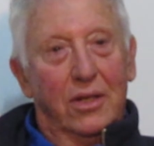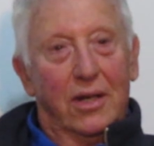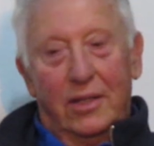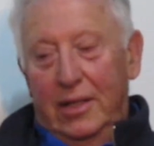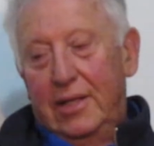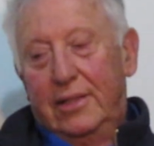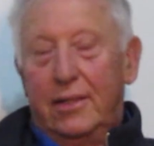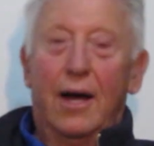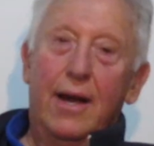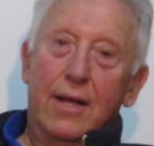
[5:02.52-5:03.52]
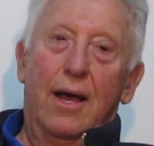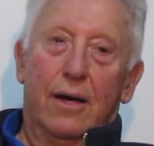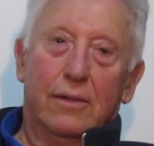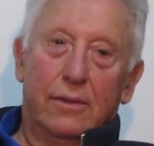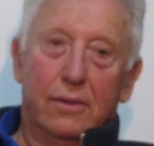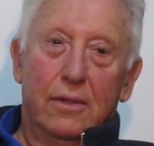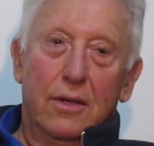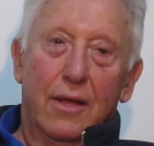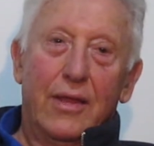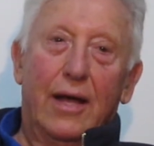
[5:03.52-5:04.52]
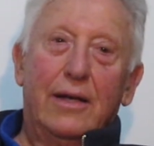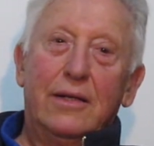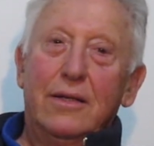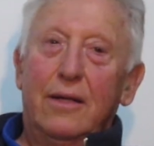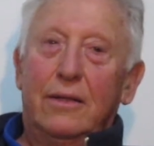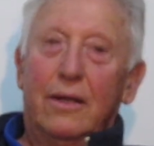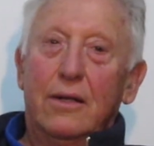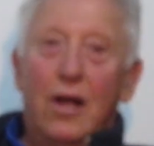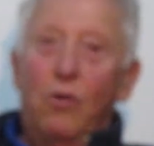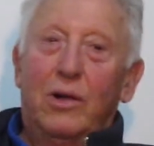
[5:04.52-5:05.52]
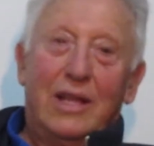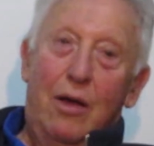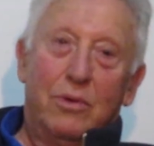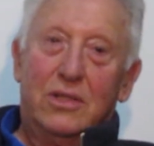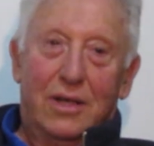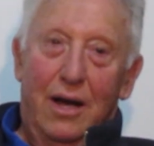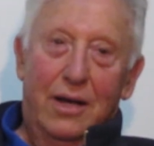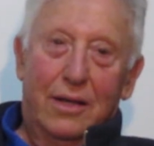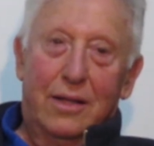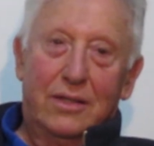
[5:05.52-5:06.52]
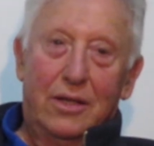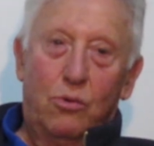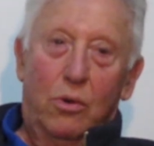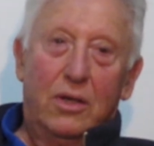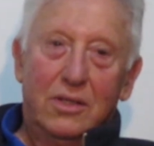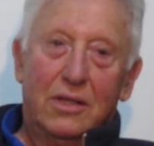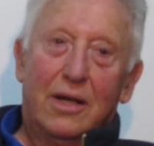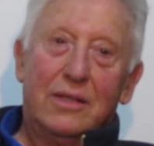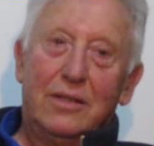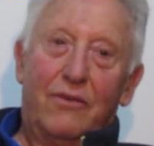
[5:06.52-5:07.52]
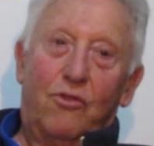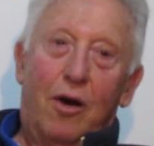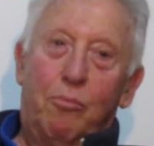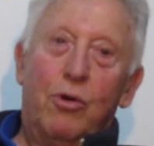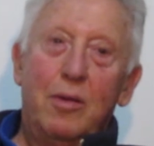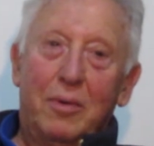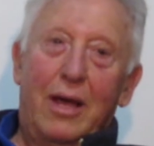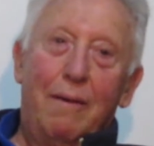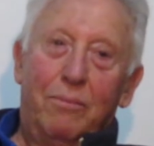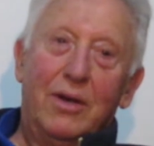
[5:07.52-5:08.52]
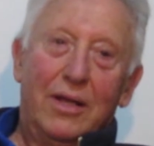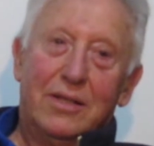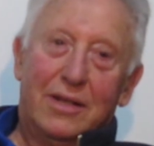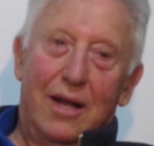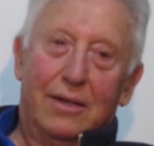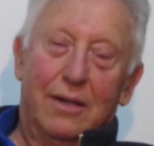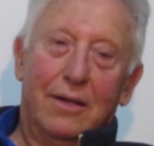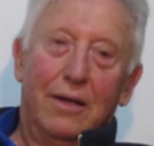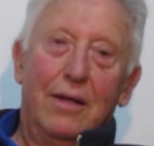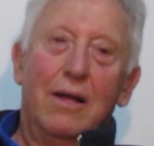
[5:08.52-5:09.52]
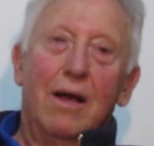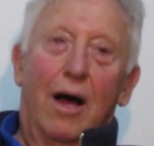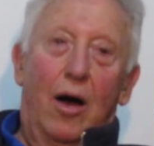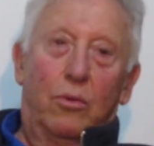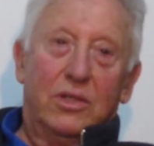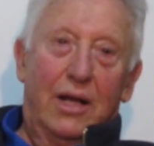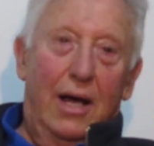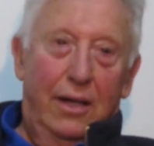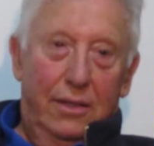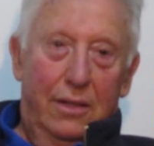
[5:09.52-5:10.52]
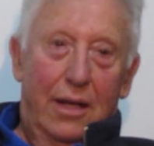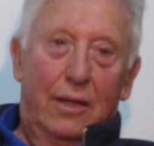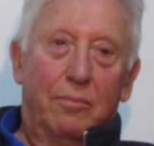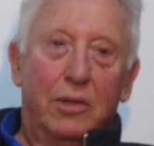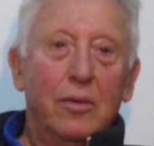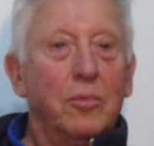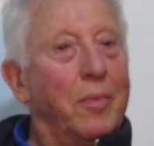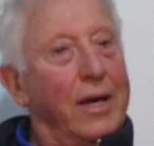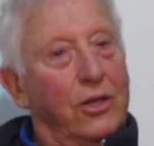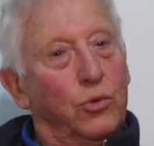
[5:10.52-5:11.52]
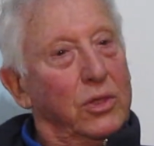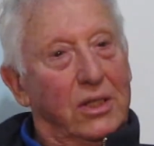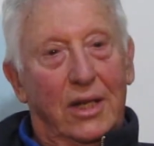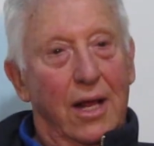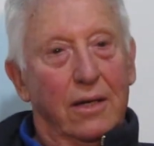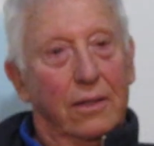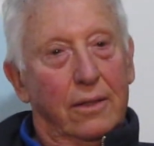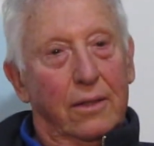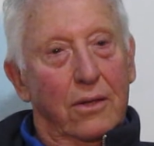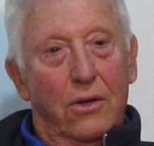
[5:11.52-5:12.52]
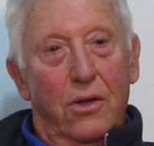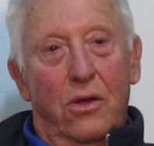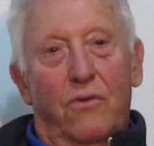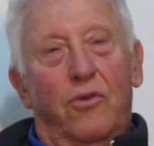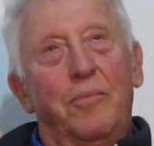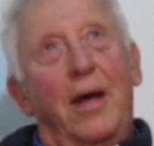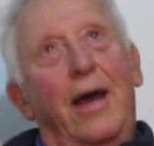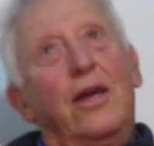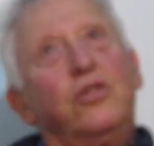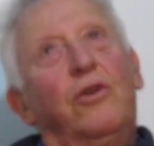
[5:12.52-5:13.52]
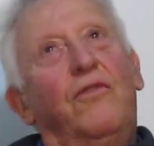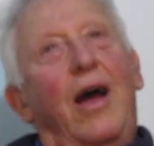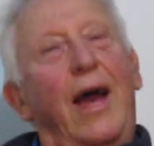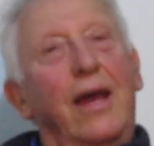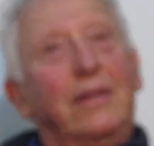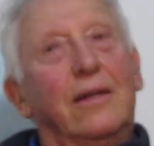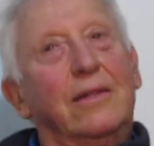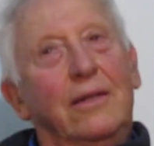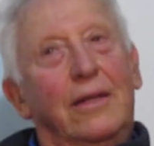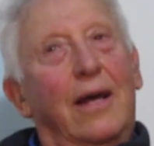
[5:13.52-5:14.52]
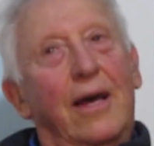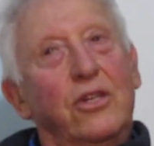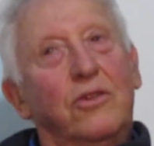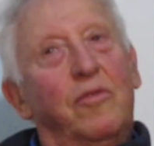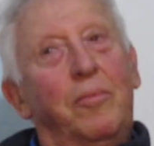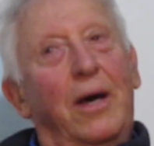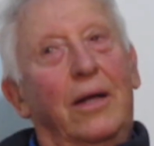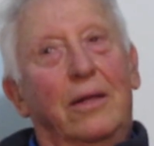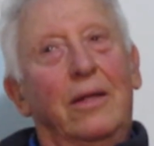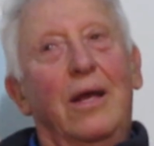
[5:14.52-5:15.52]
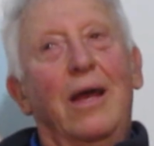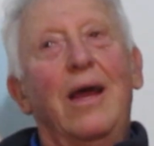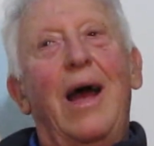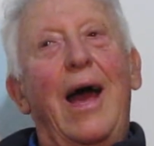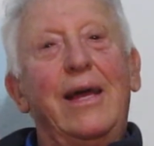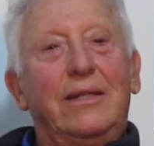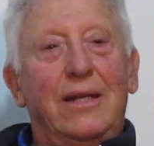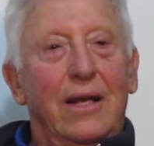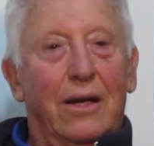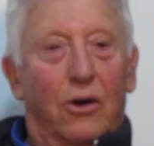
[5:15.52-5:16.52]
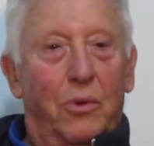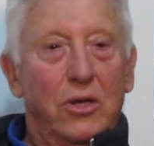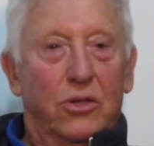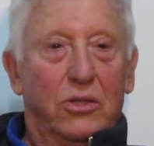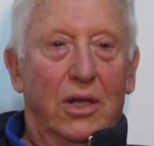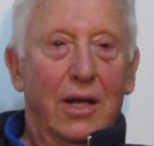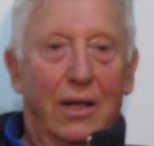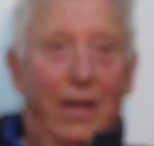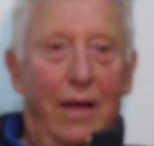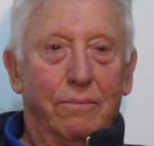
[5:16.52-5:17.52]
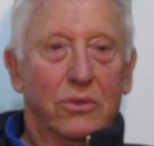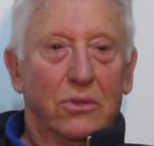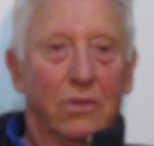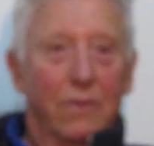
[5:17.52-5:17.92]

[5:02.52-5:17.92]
and I said, sign here. They didn't know what they were signing. They said, what is it? I said, for our boarding camp in East London. I was 8 and the minimum age was 10. From the age of 8 until the age of about 18, I went to 10 camps.